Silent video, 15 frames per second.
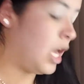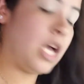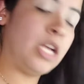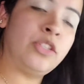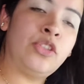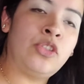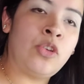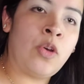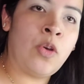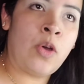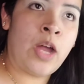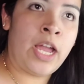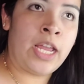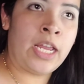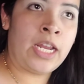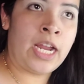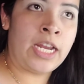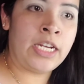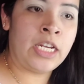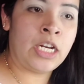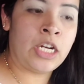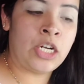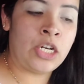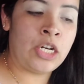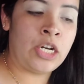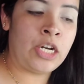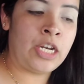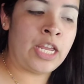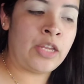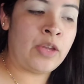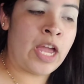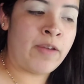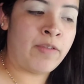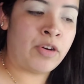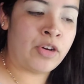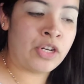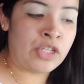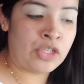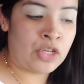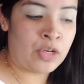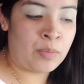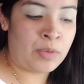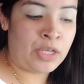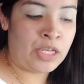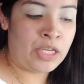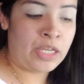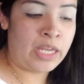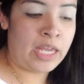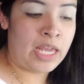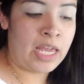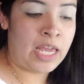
"So I kind of heard that you have a crush on me,